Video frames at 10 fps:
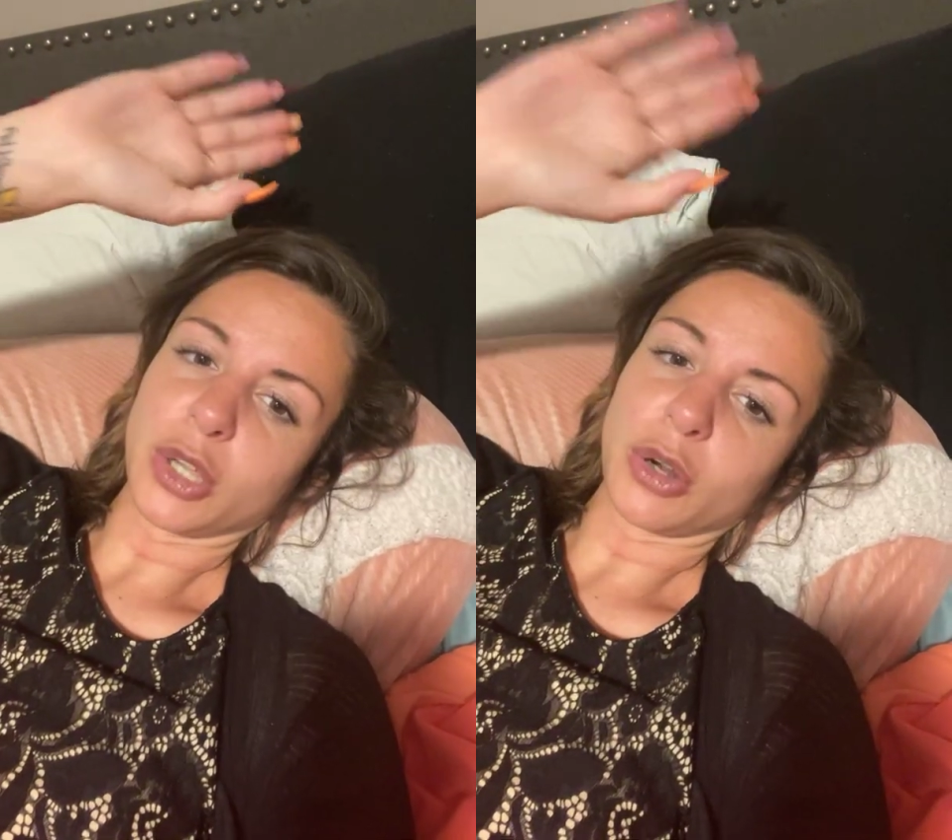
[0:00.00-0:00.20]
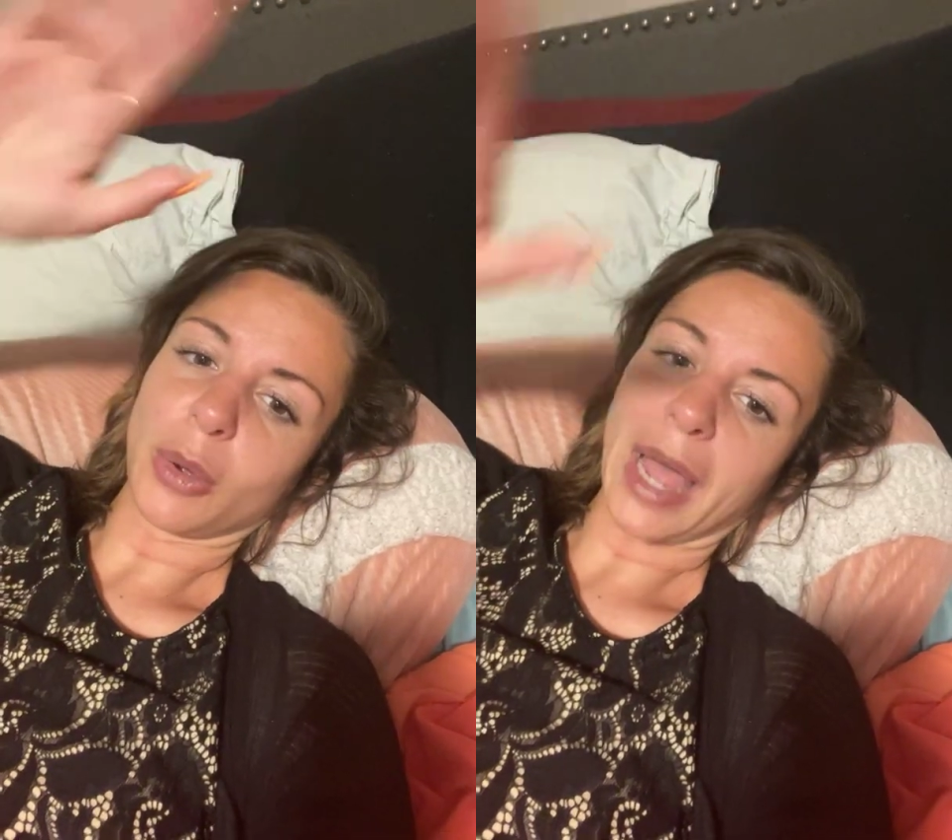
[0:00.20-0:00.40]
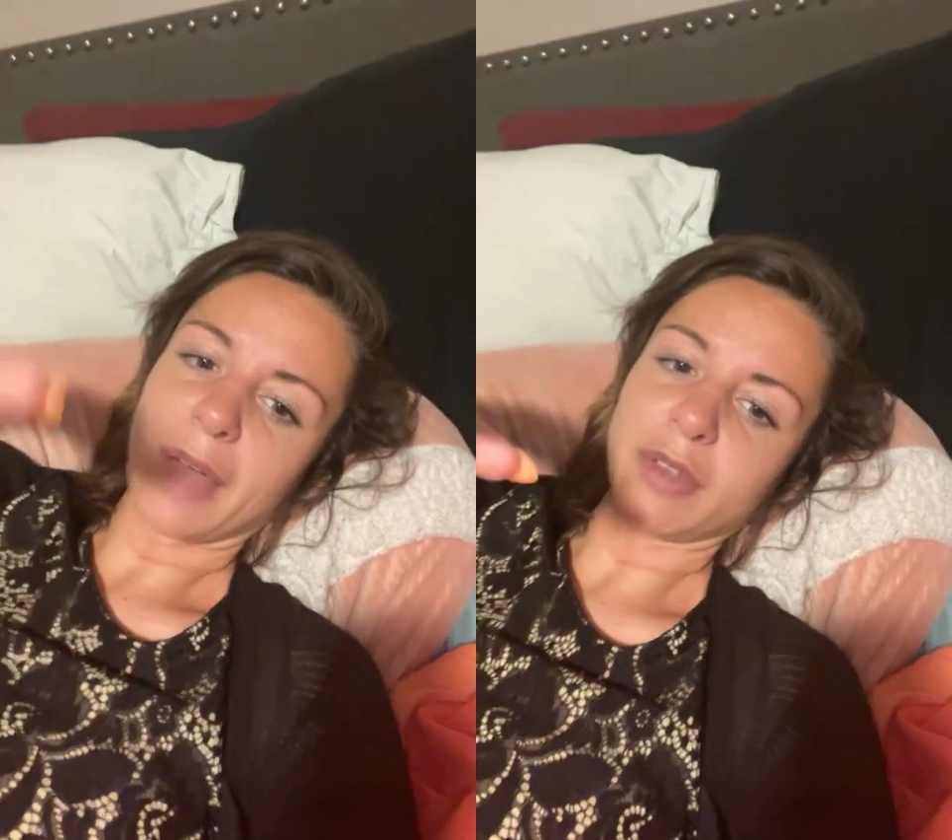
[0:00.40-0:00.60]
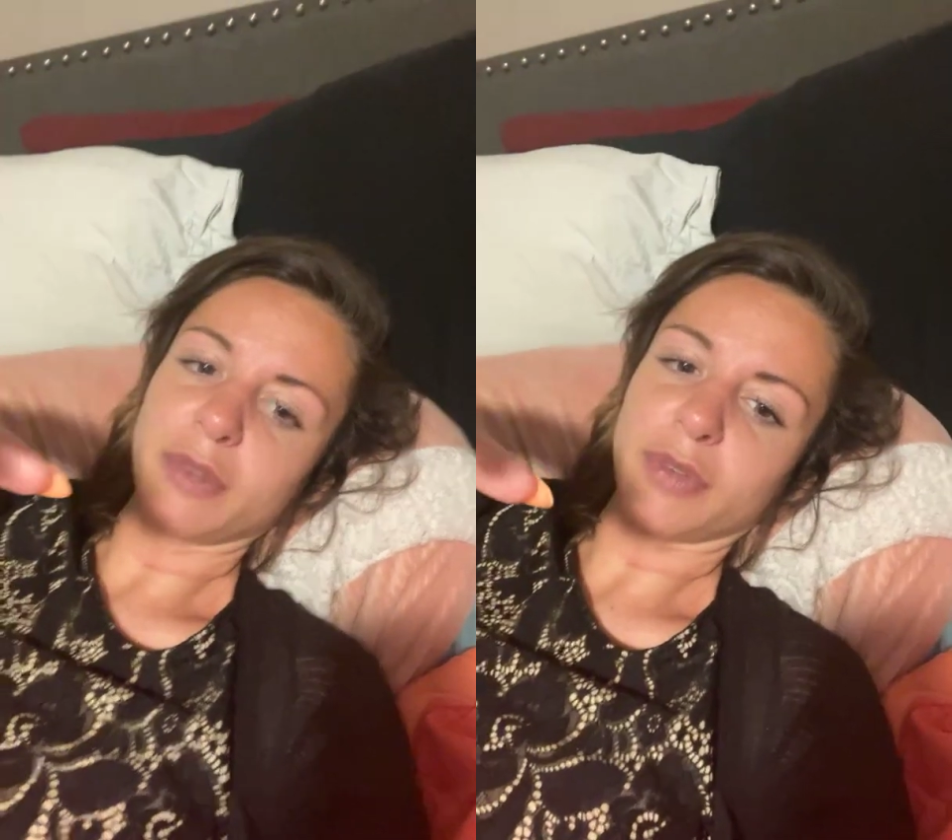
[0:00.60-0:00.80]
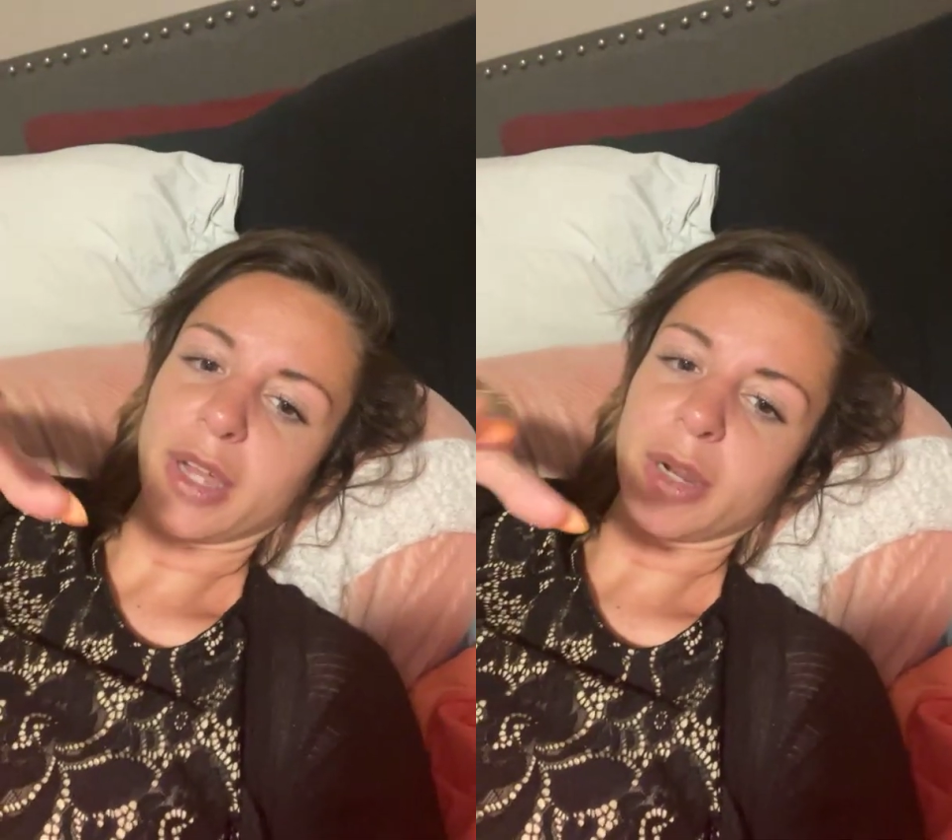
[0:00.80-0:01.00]

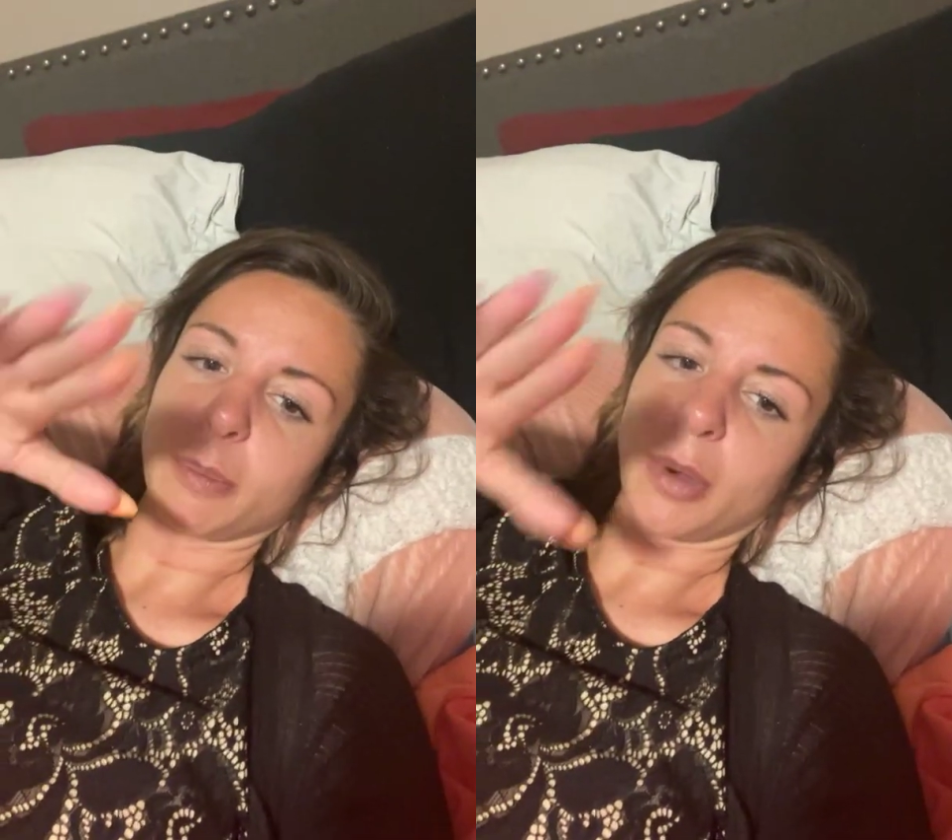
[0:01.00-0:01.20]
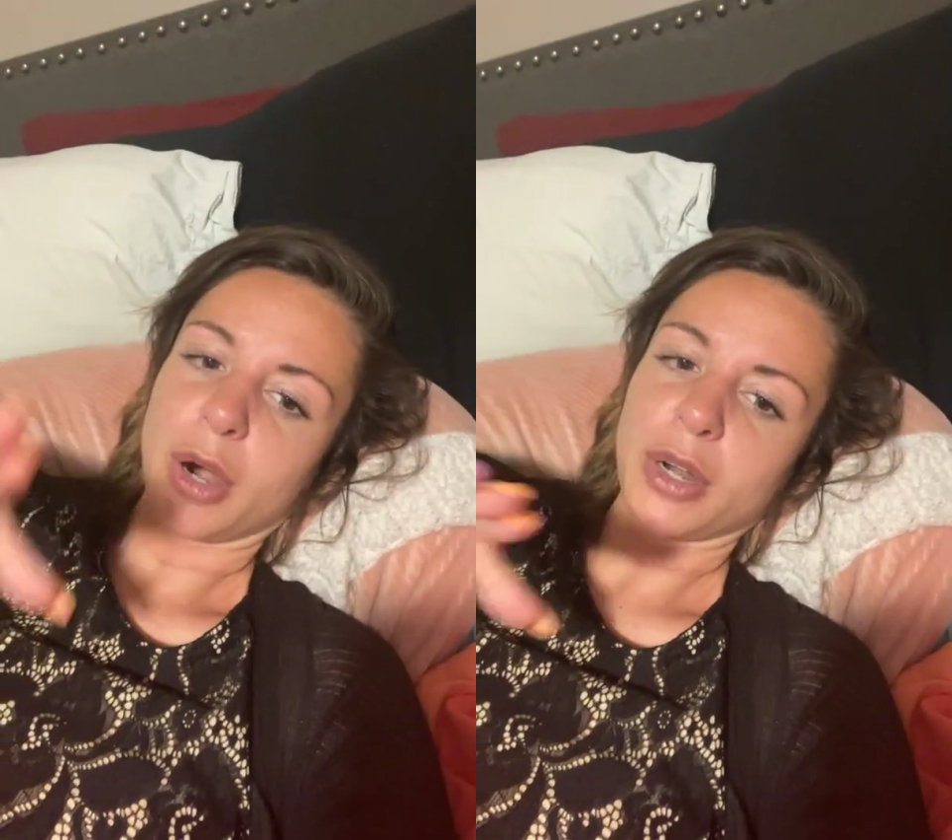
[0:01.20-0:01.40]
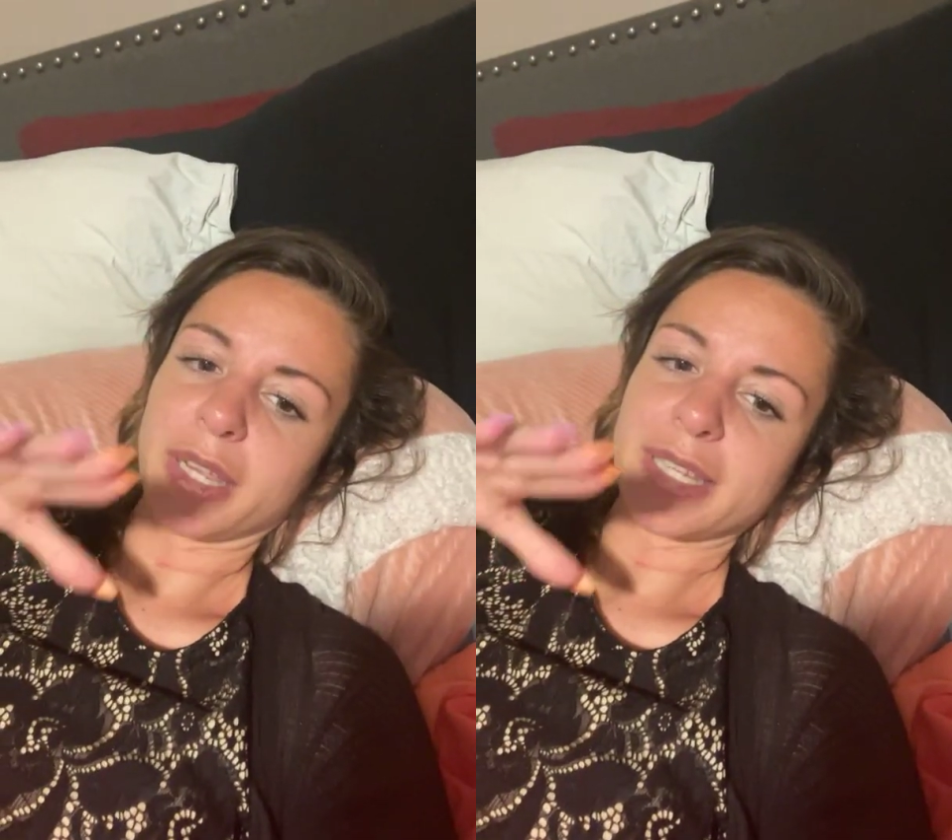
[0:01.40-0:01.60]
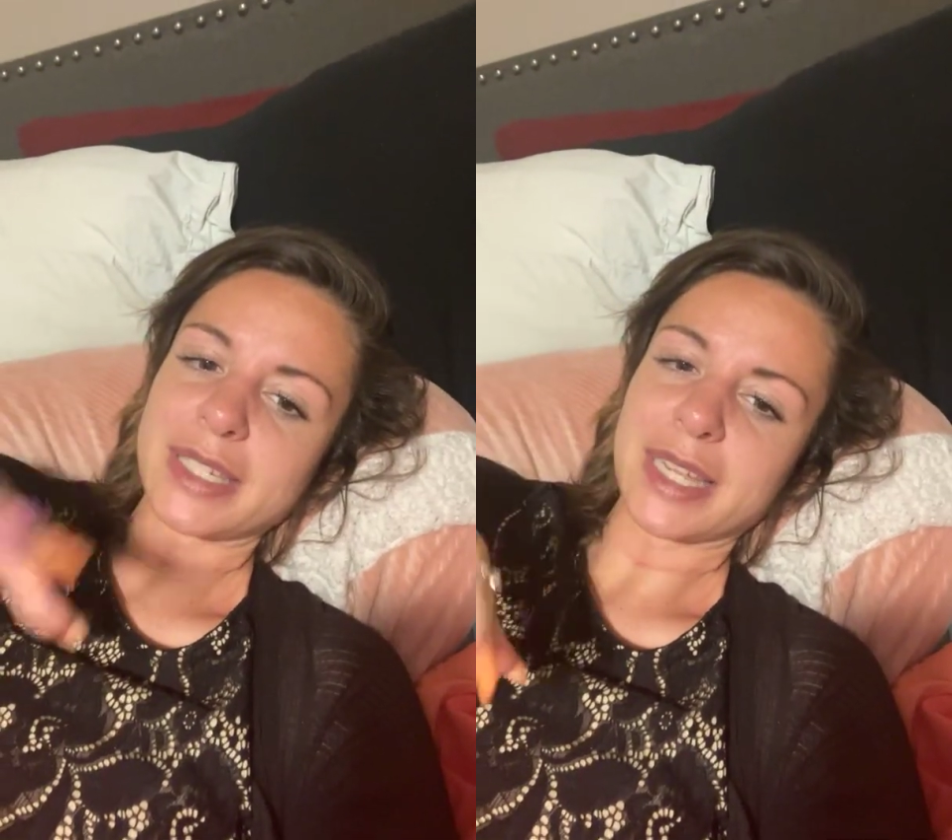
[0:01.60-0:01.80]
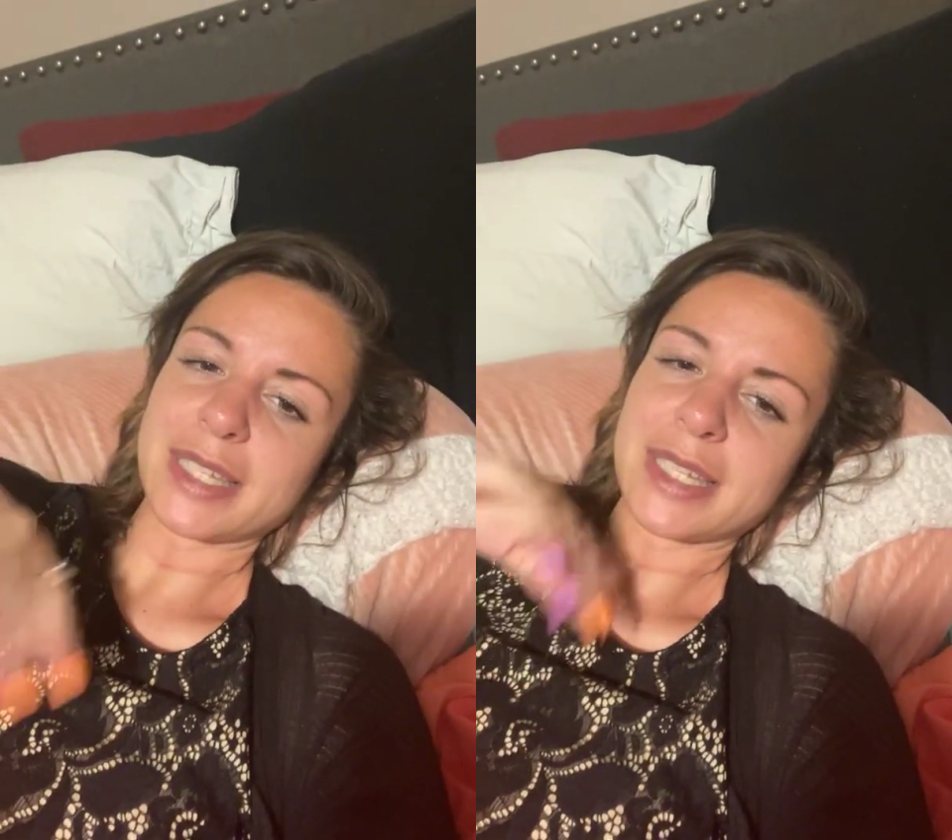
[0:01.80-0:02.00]
having fun, partying,
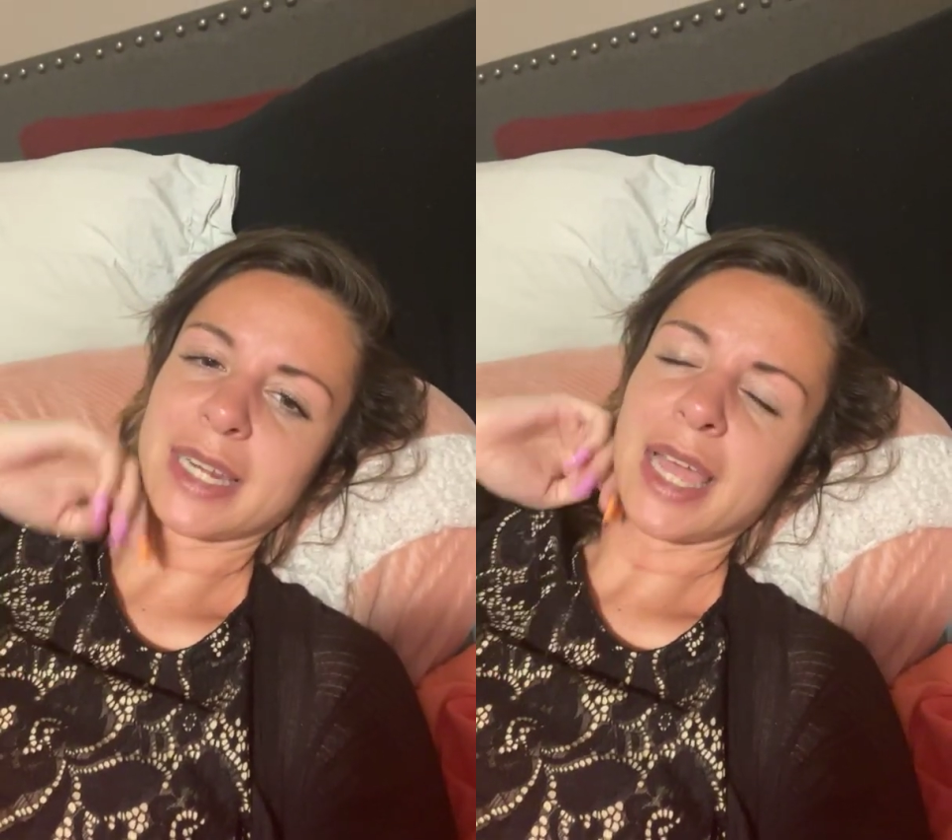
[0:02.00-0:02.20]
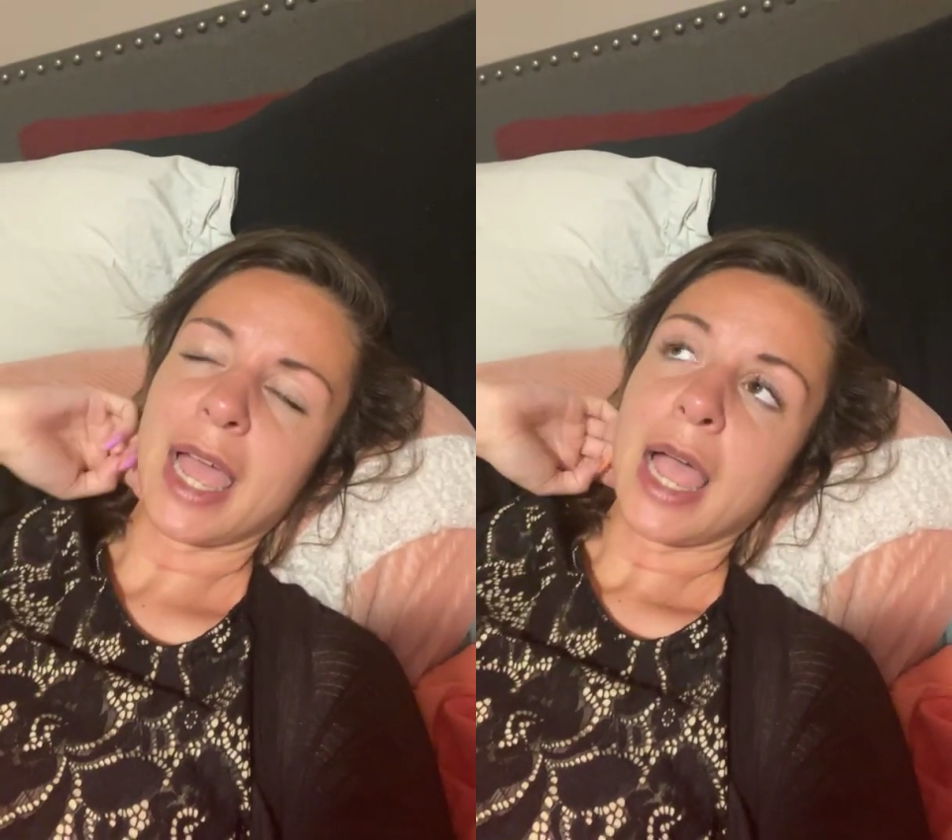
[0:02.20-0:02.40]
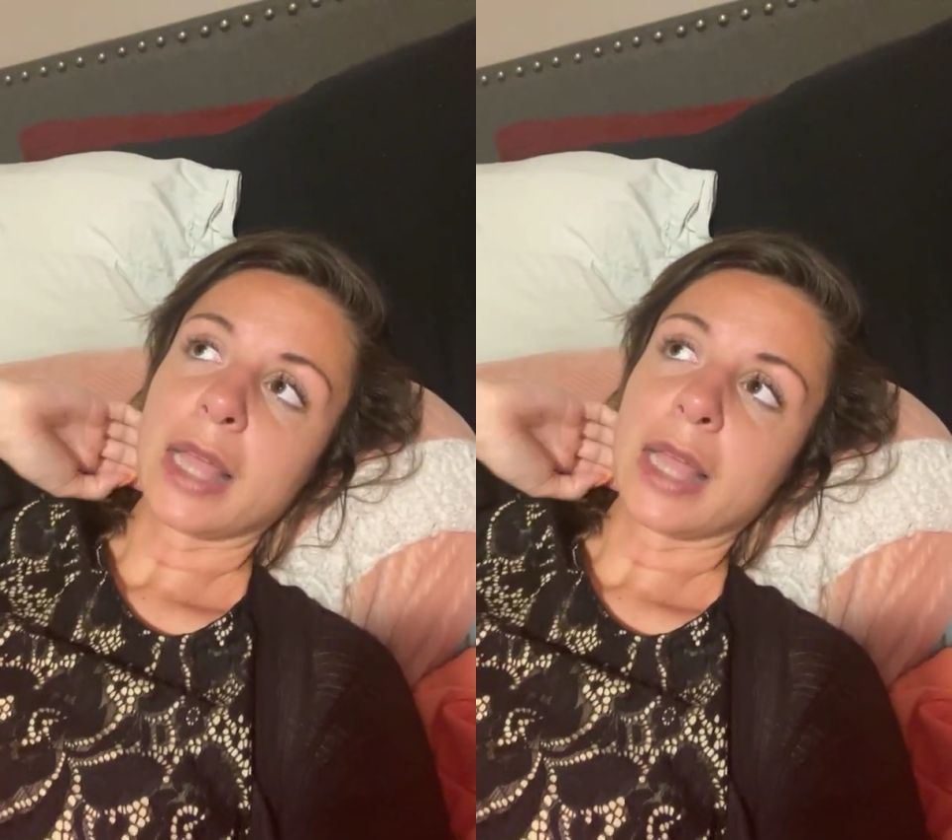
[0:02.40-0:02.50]
dancing.